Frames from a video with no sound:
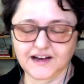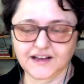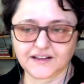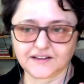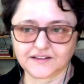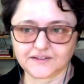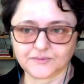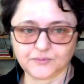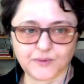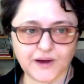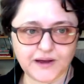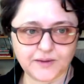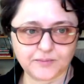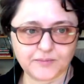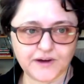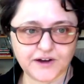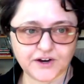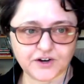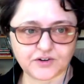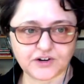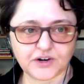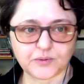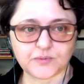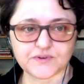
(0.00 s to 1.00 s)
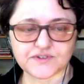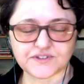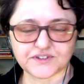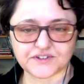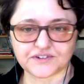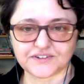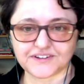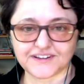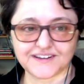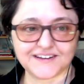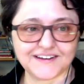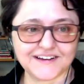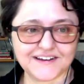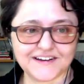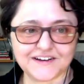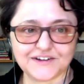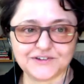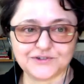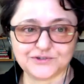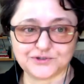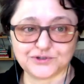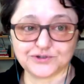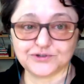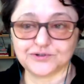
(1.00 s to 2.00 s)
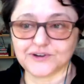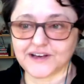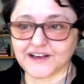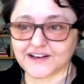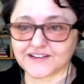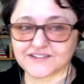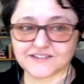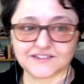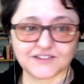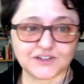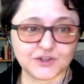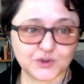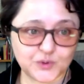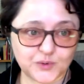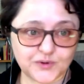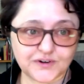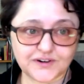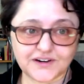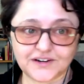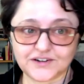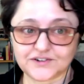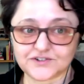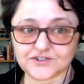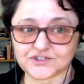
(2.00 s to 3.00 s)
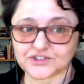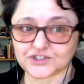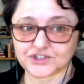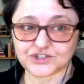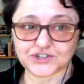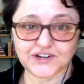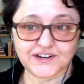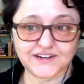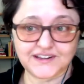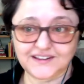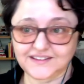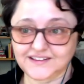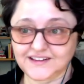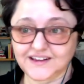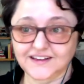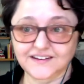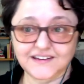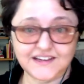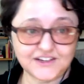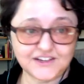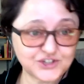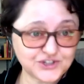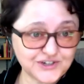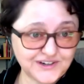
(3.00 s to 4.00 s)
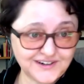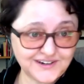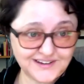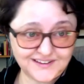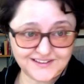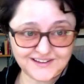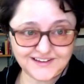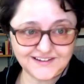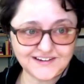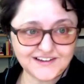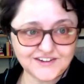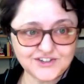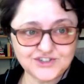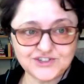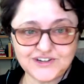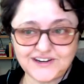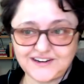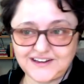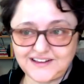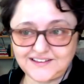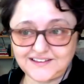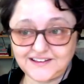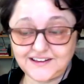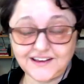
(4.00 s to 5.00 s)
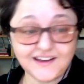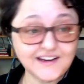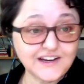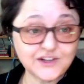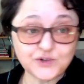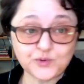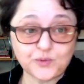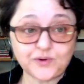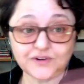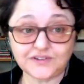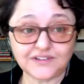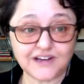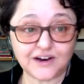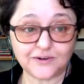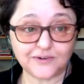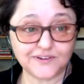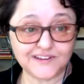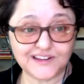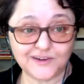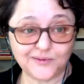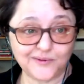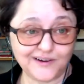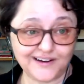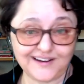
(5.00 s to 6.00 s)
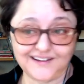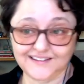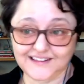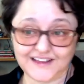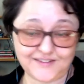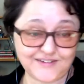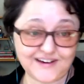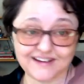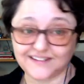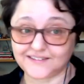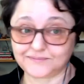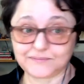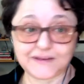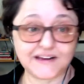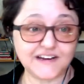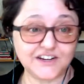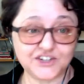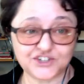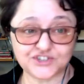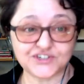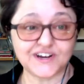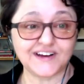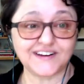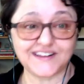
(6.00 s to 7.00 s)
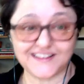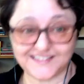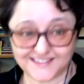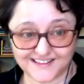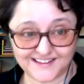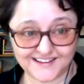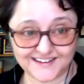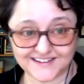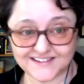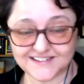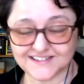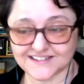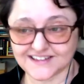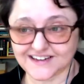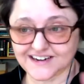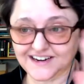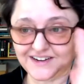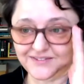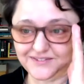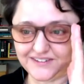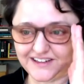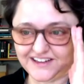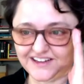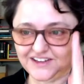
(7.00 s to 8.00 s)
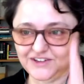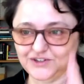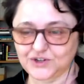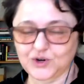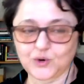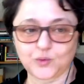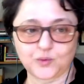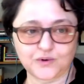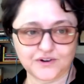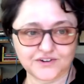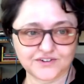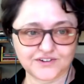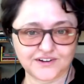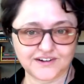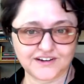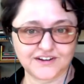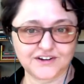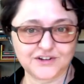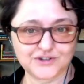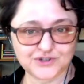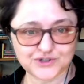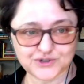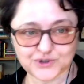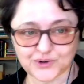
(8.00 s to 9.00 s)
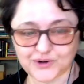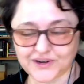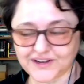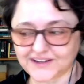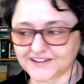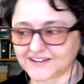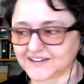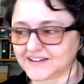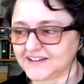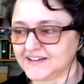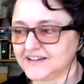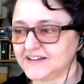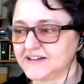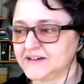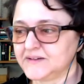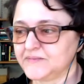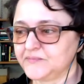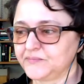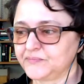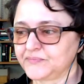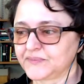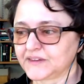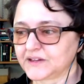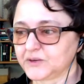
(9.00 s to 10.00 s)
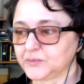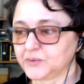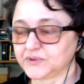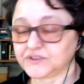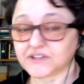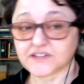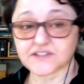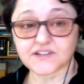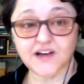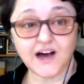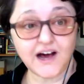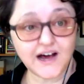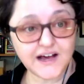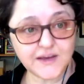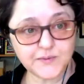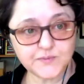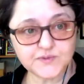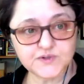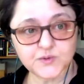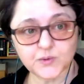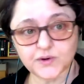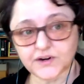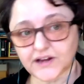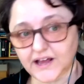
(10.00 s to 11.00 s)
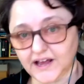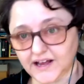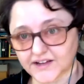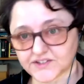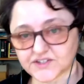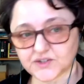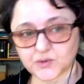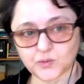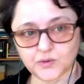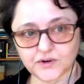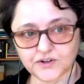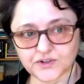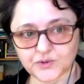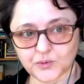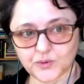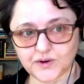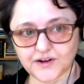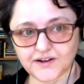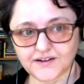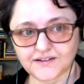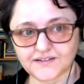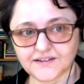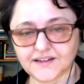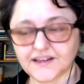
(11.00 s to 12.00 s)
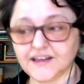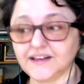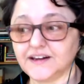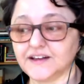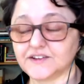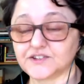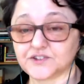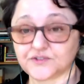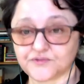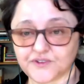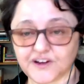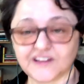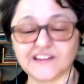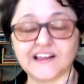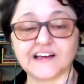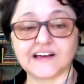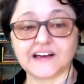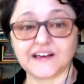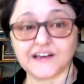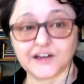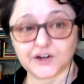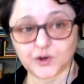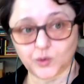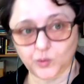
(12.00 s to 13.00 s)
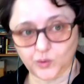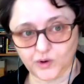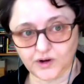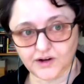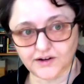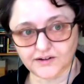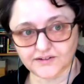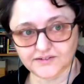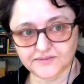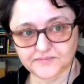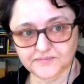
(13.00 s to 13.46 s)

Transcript: My career was literally do excellent work, here's the shiny thing, next shiny thing, next shiny thing. And it's worked out really well. I've had many shiny things that I've worked on and enjoyed. But the times where it hasn't worked well, it has felt like I hit a wall.